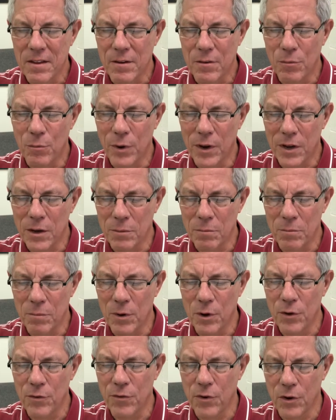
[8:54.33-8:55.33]
We can
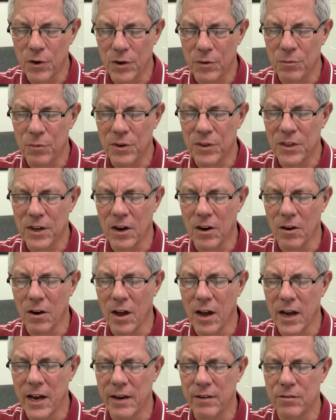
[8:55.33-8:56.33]
move on with our
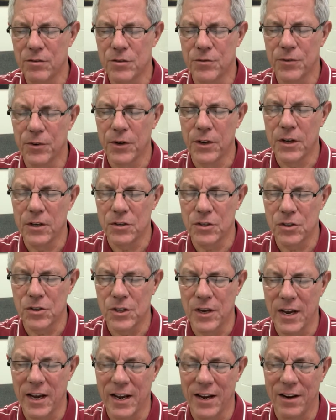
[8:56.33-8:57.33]
lives for His
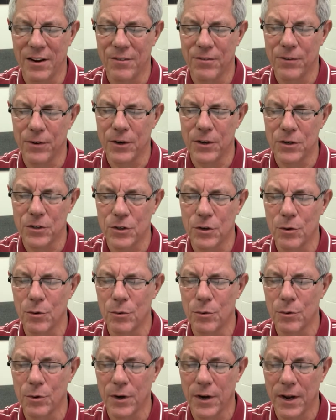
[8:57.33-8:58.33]
sake, for His
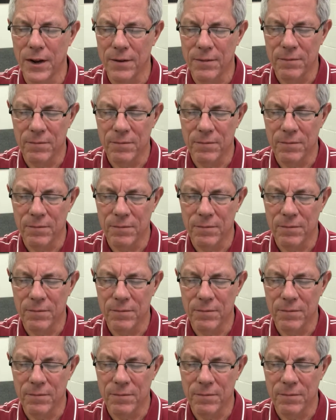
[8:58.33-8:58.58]
glory.